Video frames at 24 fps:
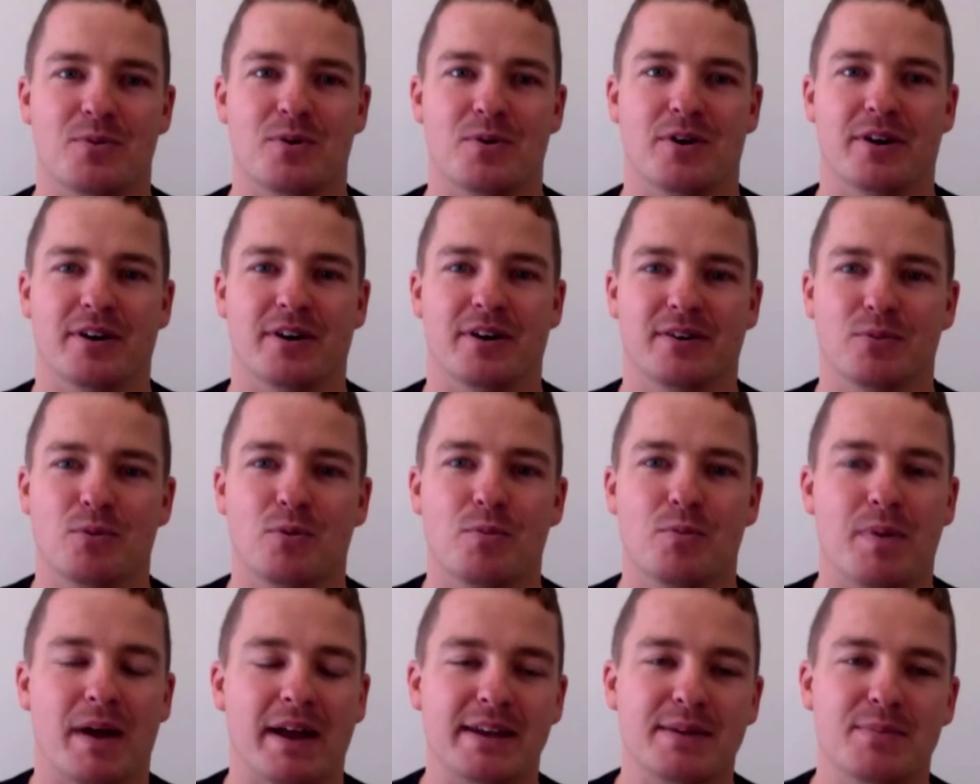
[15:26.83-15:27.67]
work, well,
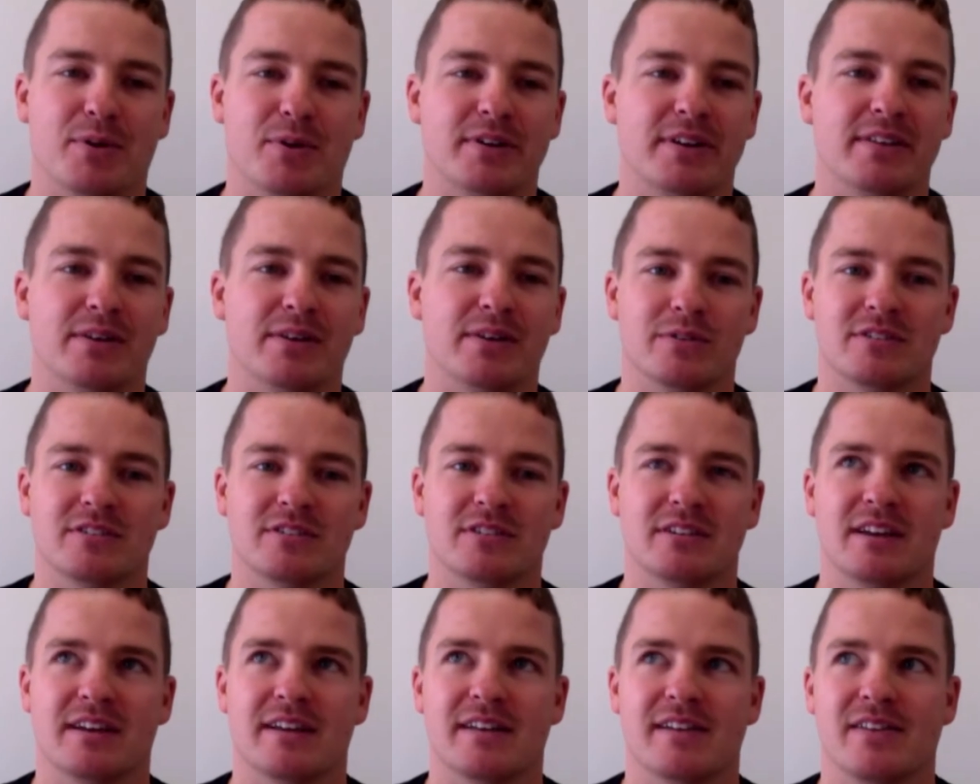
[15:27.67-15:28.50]
anybody that
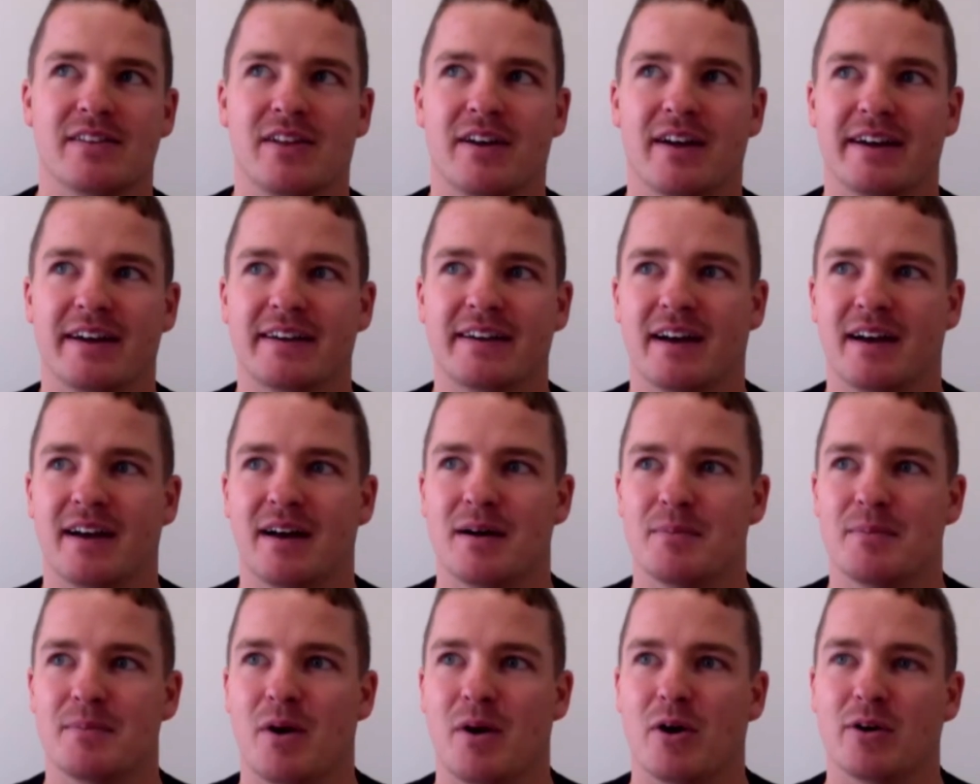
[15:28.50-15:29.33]
was like,
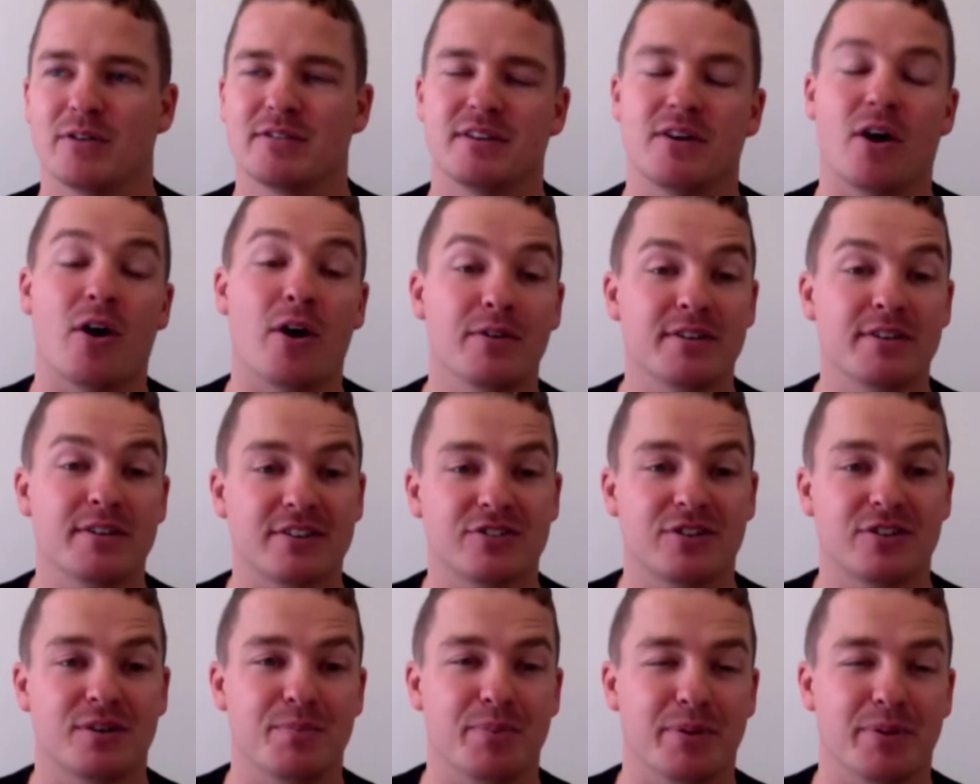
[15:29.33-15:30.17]
I was
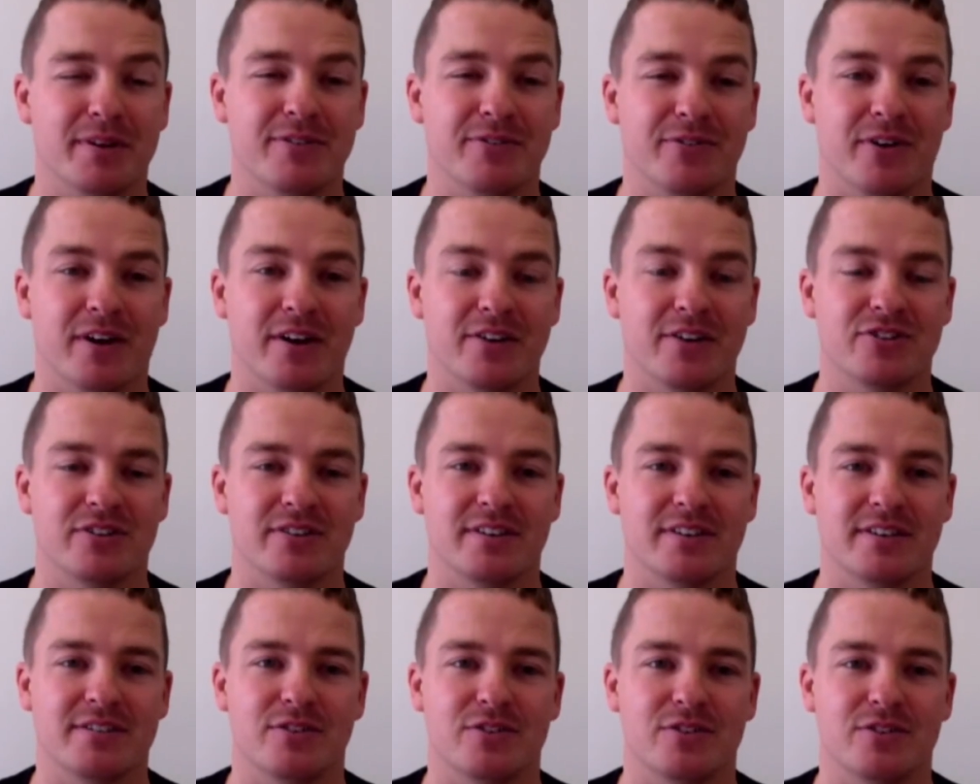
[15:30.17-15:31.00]
actually pretty fresh at
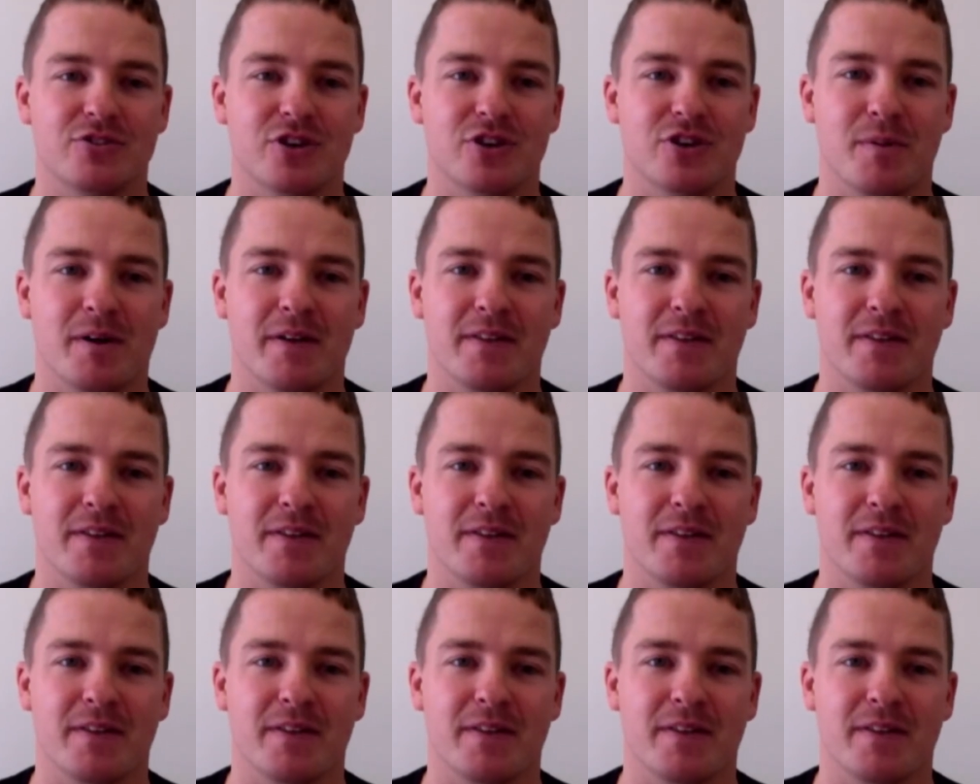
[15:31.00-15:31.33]
this new job.